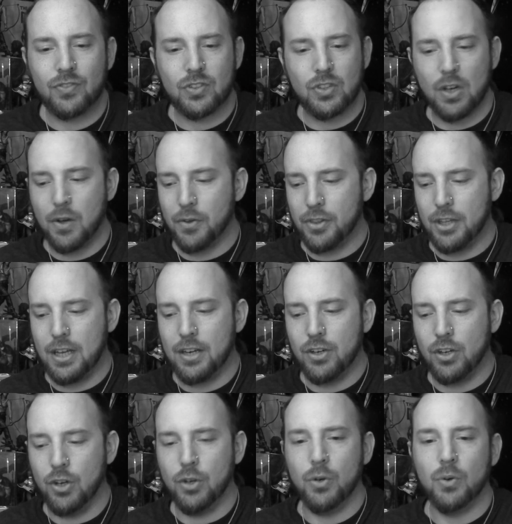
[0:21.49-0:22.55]
so, then
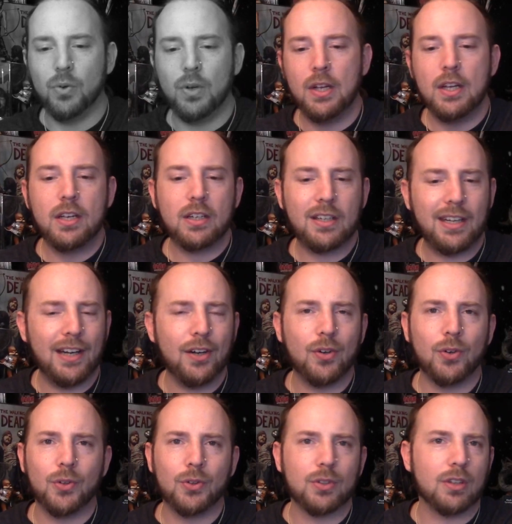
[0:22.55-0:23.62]
who?
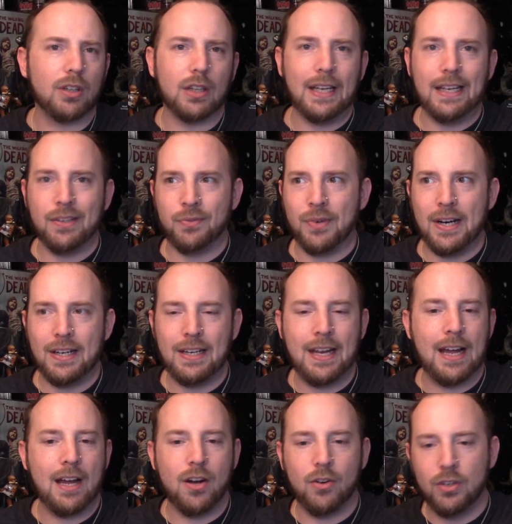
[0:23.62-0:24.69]
Carol Glenn, right
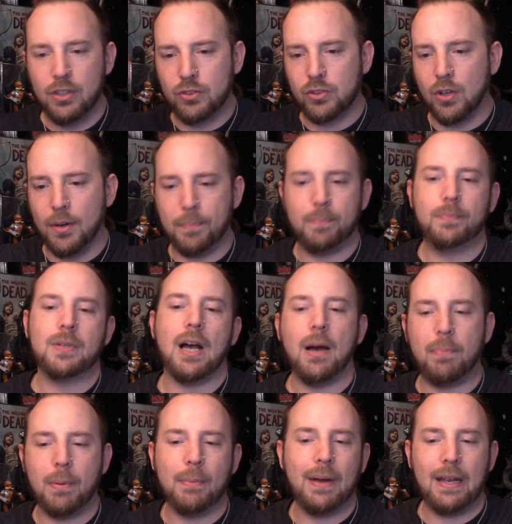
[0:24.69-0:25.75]
now,
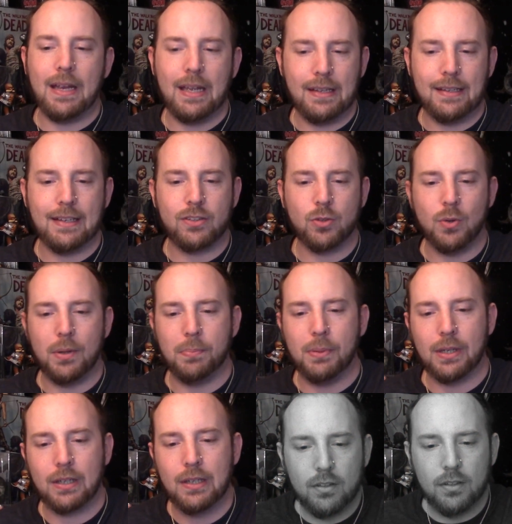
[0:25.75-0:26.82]
top of my head, that's who I
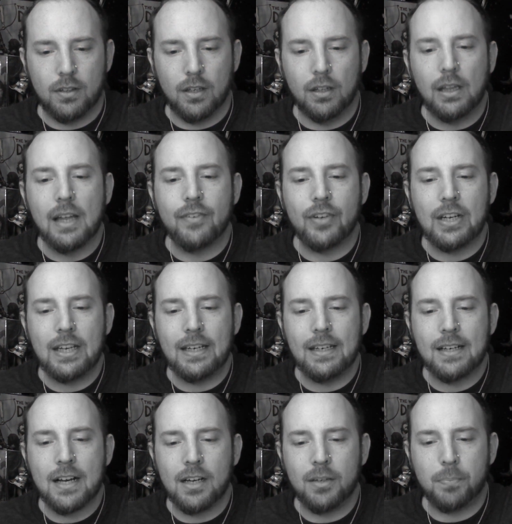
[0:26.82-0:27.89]
pick.
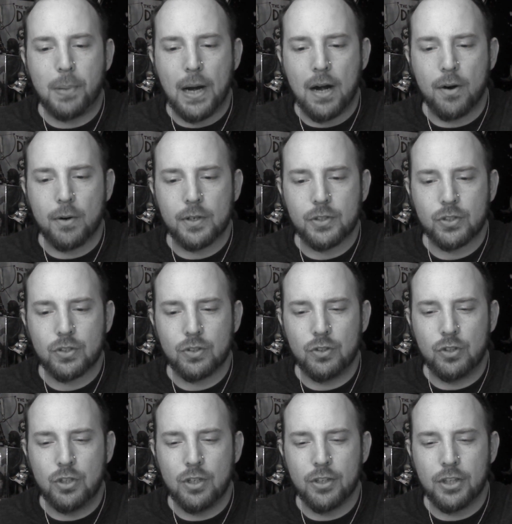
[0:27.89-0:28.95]
1189 Paris,
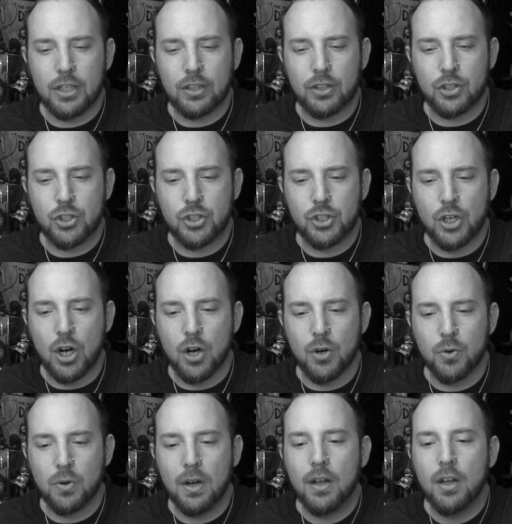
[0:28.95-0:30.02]
do you think the show